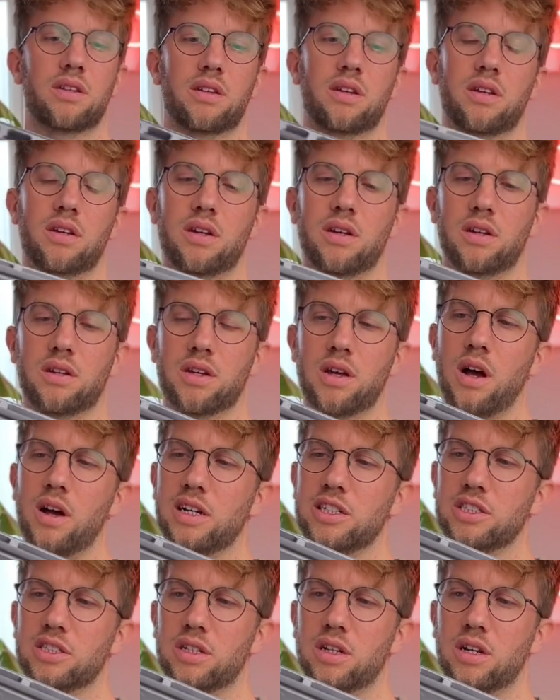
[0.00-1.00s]
uh,
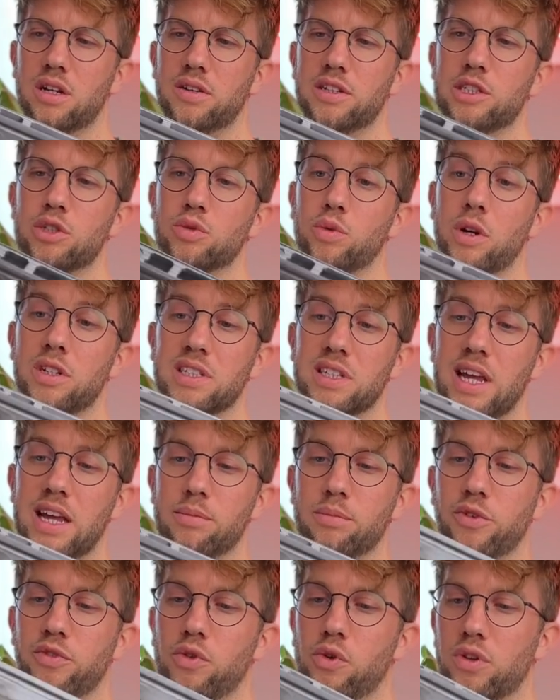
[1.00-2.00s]
Kizer, this is what I was skating
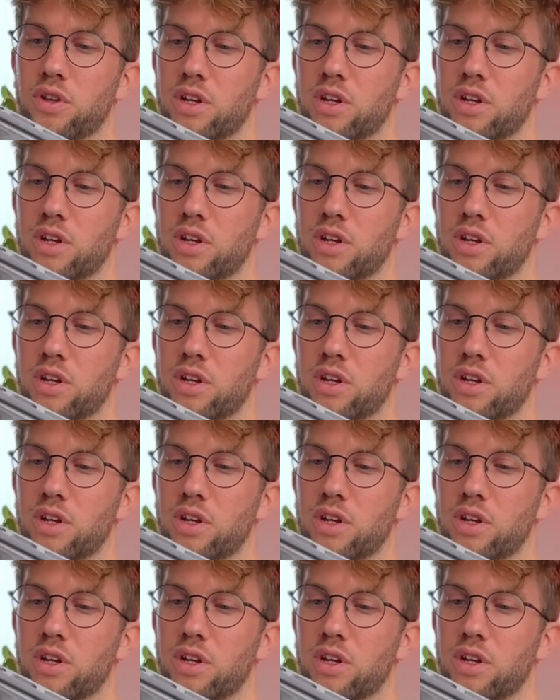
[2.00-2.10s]
before, the